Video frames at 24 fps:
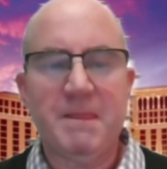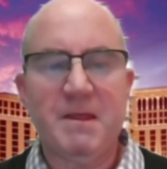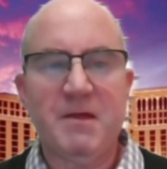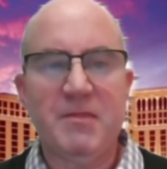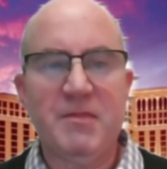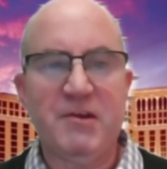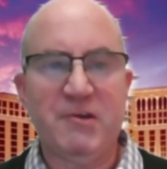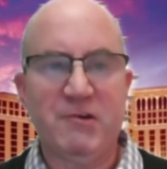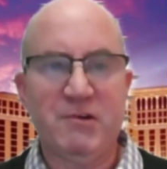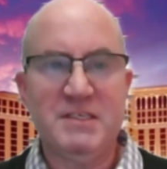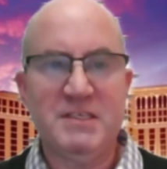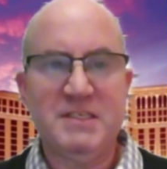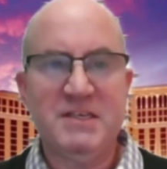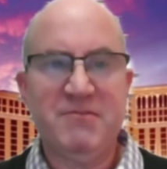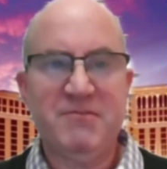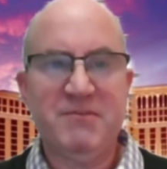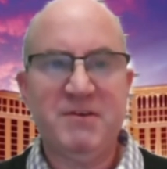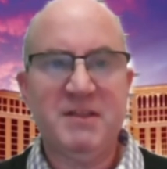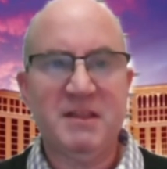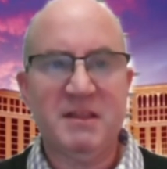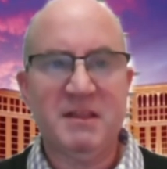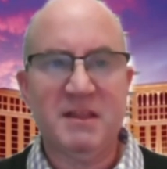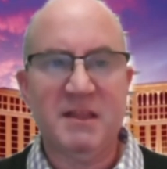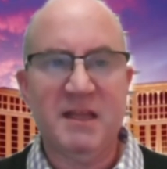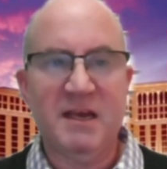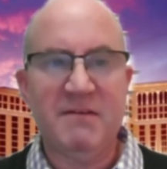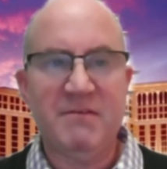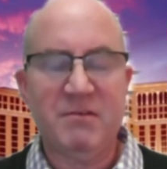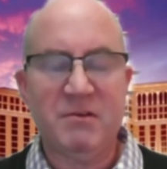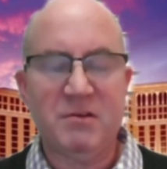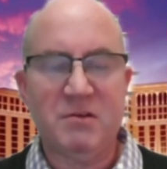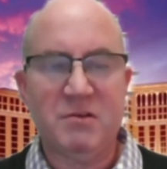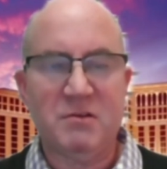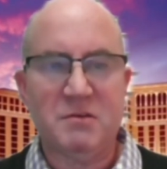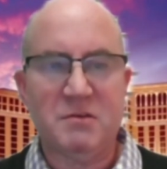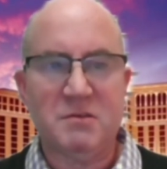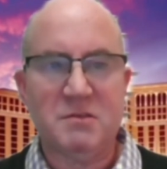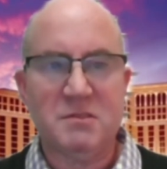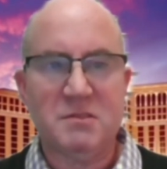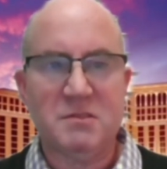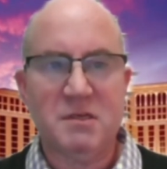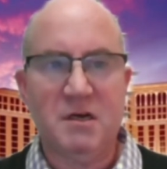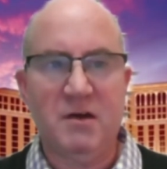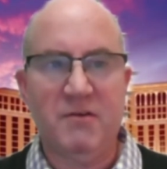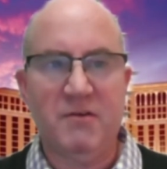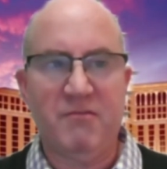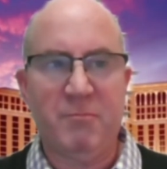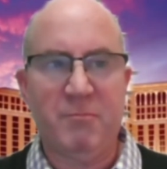there are different levels
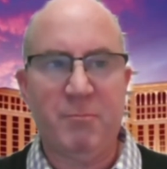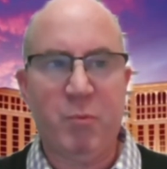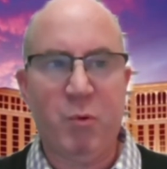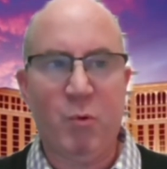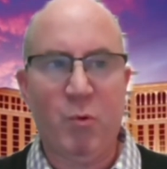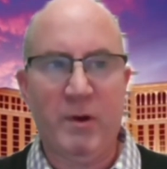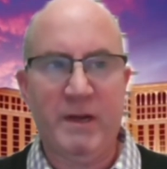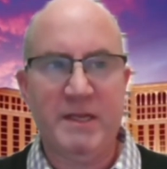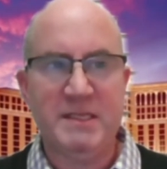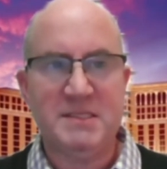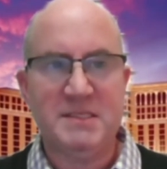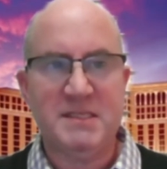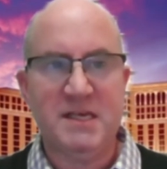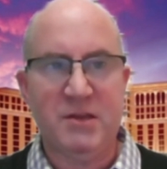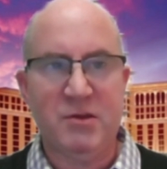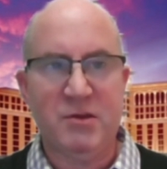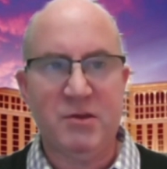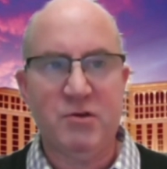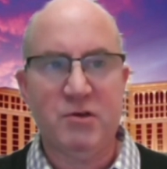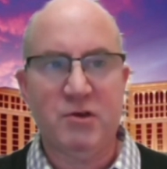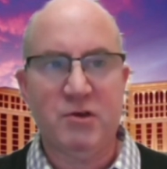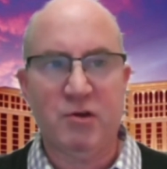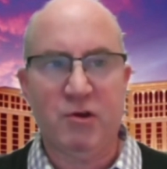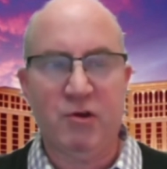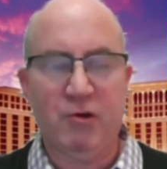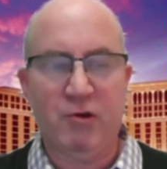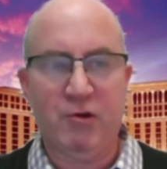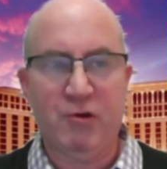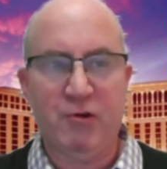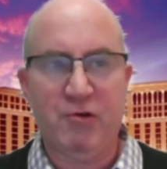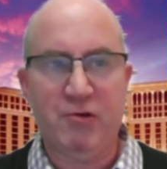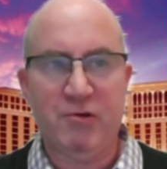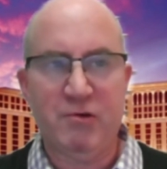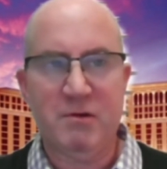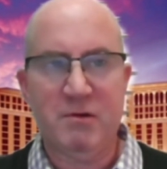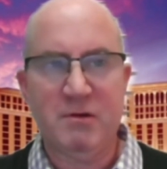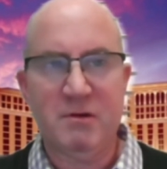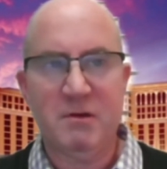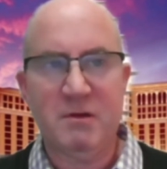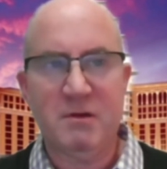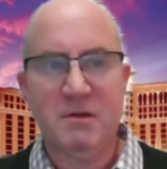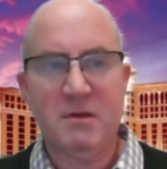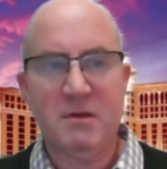of points that you could earn